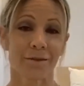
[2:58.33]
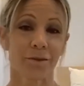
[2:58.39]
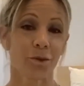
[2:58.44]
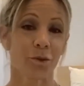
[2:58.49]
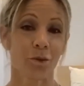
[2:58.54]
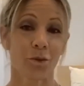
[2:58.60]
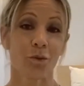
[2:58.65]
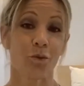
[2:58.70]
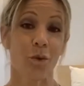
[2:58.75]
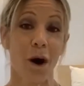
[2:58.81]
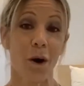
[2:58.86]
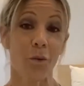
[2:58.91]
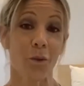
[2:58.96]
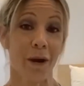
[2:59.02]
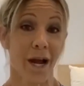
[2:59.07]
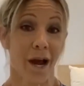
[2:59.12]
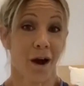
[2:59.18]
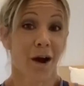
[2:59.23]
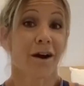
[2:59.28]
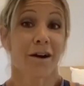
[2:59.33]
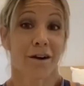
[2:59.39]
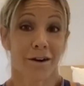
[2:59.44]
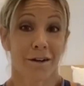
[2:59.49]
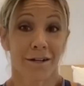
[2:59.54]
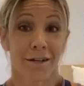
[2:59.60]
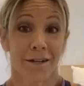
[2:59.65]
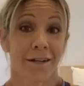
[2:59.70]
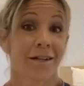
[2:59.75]
what we are
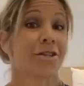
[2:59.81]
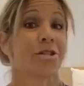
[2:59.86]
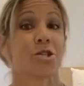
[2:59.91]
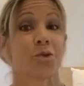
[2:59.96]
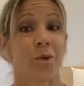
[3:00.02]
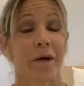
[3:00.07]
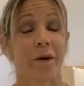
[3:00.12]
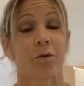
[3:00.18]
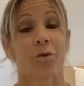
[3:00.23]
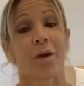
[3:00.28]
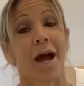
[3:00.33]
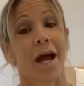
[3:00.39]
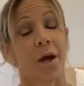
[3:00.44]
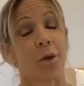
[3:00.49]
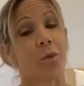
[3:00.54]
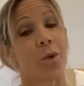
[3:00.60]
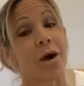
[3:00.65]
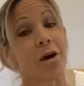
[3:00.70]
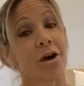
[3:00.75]
doing right, where our